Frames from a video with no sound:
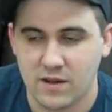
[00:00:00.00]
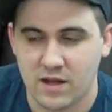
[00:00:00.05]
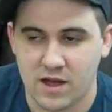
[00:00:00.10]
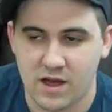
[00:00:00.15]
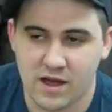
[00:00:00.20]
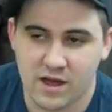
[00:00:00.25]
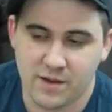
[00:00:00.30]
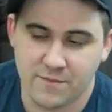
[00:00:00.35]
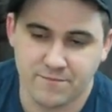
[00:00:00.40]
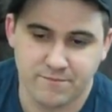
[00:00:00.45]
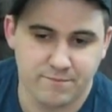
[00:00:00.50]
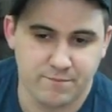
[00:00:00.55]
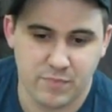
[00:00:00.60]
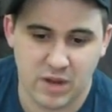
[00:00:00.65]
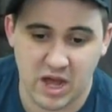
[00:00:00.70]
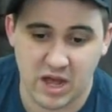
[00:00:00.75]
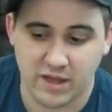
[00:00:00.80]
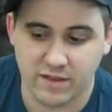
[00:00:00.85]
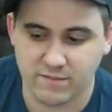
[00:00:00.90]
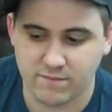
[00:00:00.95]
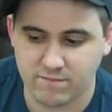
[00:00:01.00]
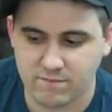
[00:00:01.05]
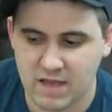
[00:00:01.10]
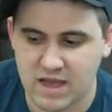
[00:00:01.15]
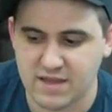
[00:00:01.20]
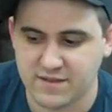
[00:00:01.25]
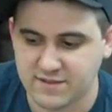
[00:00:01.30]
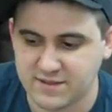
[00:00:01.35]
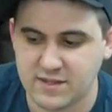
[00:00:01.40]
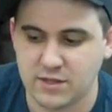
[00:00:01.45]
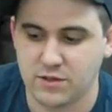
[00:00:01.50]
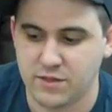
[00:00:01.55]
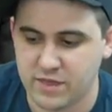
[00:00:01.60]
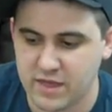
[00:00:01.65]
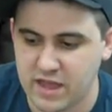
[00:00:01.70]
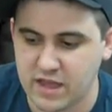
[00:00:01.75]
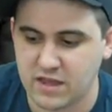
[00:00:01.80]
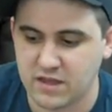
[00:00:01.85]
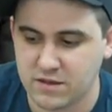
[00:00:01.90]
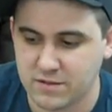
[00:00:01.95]
Um, but I still
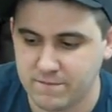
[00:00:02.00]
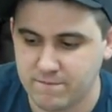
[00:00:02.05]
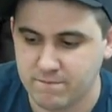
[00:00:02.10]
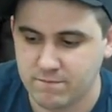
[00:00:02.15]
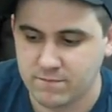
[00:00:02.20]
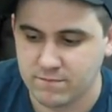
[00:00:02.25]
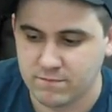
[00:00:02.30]
think,